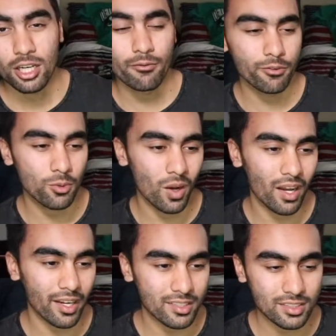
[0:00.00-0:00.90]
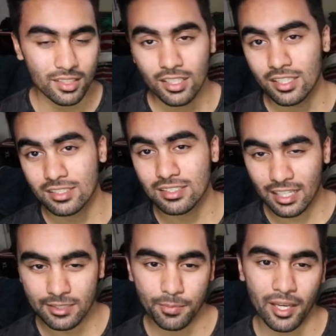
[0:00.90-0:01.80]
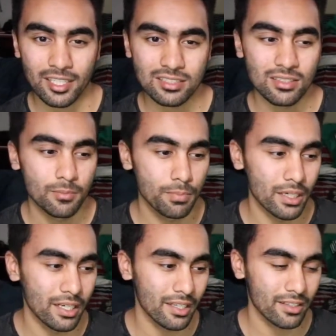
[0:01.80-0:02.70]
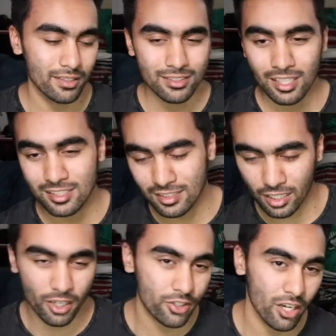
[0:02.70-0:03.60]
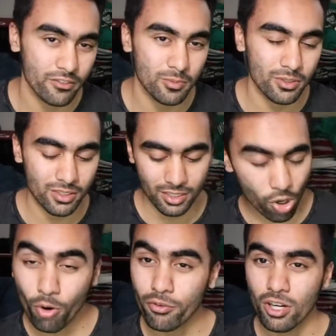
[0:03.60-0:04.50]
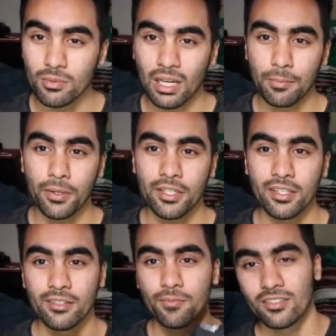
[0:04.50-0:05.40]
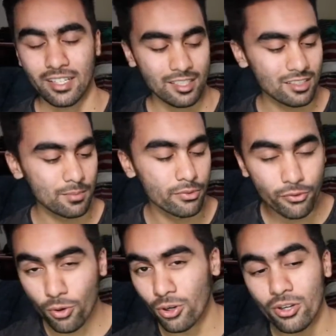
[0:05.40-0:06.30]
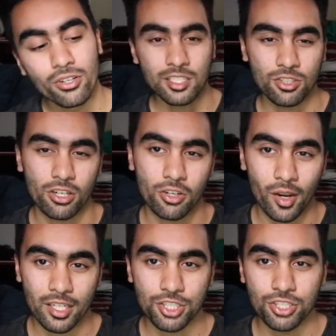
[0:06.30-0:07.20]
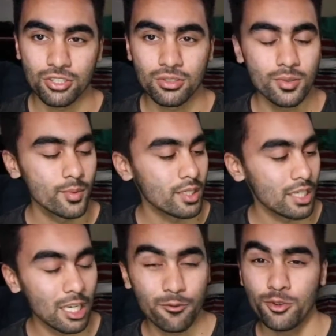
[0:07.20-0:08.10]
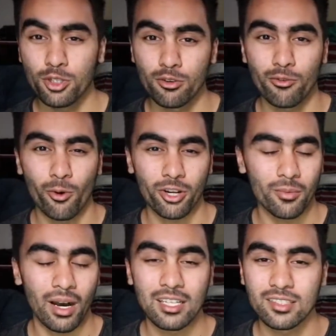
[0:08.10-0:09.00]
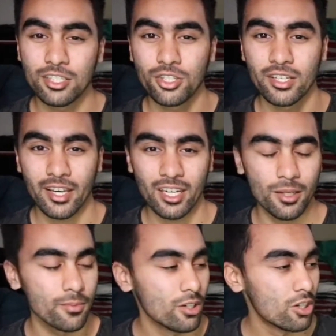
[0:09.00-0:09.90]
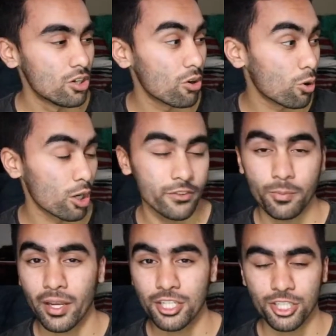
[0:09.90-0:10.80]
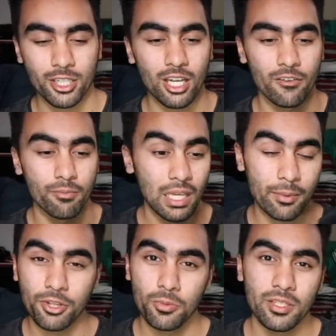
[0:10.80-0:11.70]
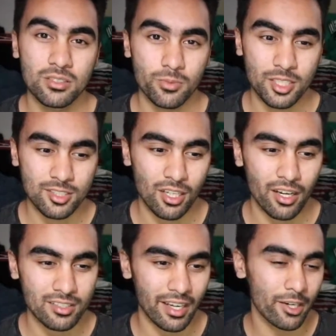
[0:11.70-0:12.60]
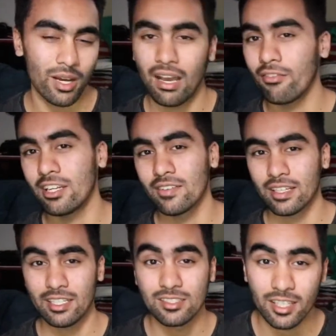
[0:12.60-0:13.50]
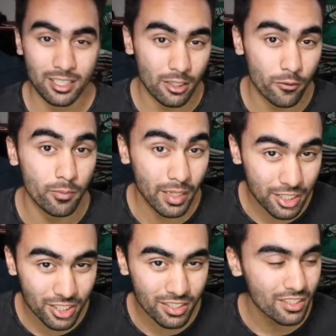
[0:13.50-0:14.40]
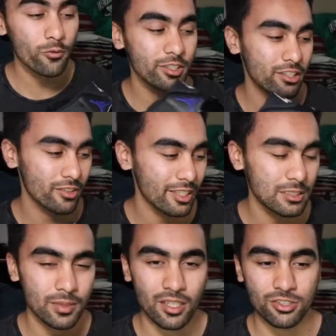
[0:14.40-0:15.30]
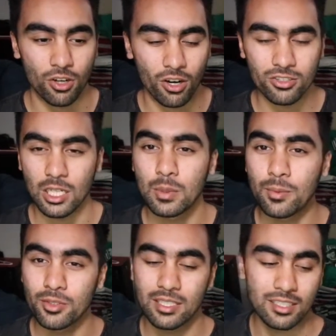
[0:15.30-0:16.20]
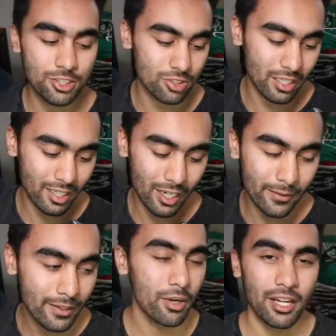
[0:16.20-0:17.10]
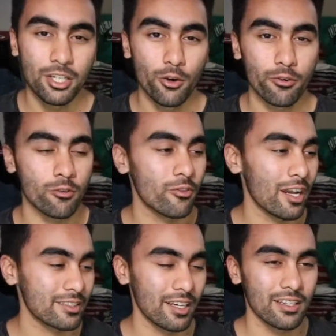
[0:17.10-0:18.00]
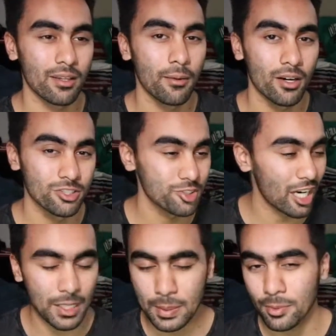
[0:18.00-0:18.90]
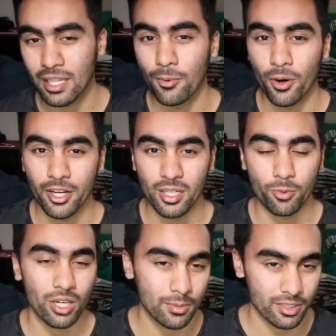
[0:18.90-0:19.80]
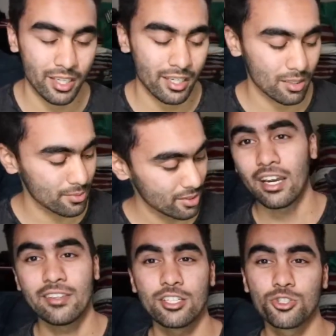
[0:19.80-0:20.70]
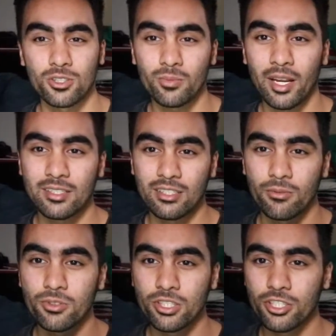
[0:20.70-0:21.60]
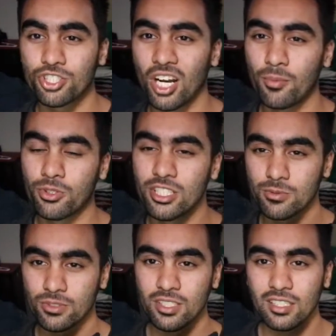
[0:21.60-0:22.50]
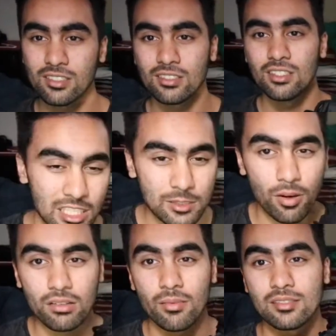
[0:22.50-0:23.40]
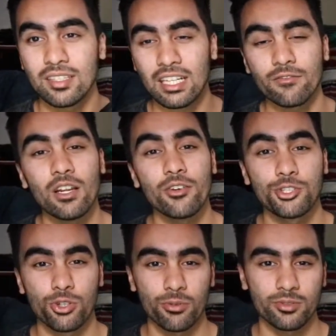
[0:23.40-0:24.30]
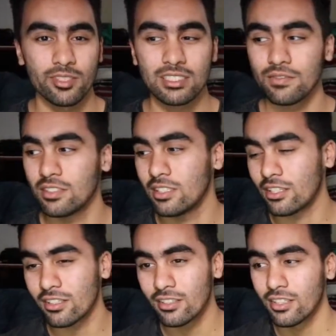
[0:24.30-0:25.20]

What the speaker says: Comfort wise, it's not the best, but it's not uncomfortable. Overall, in my opinion, like I said before, these are a great shoe. If you can afford them, I say you can get them. or if you're patient enough, maybe there'll be some restocks. I don't have any like inside information. Hopefully there is, because there are a lot of people that did strike out, but I know for a fact that a lot of people that wanted them were able to get them. I think Jordan Brand did a really good job with this release. This is probably my second favorite Jordan release of the year.